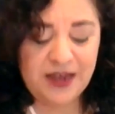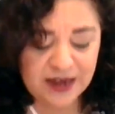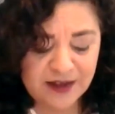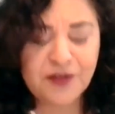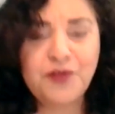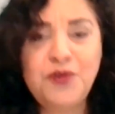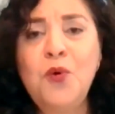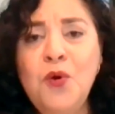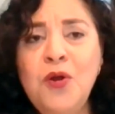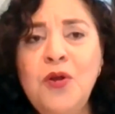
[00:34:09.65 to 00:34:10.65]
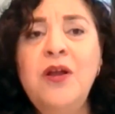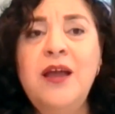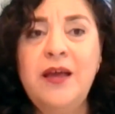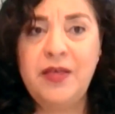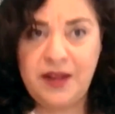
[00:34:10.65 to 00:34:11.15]
It is
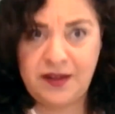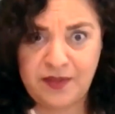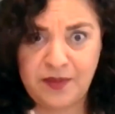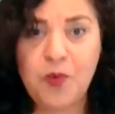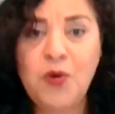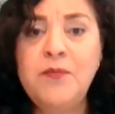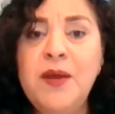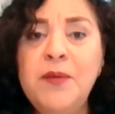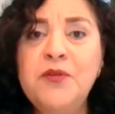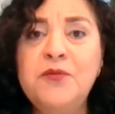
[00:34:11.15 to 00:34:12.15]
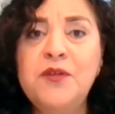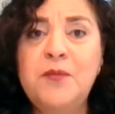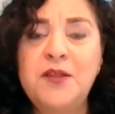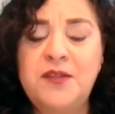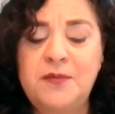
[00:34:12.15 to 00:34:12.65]
the board member's
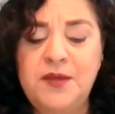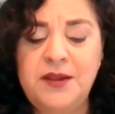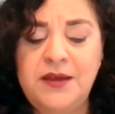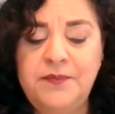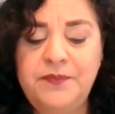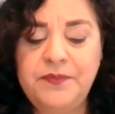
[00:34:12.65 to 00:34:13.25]
responsibility.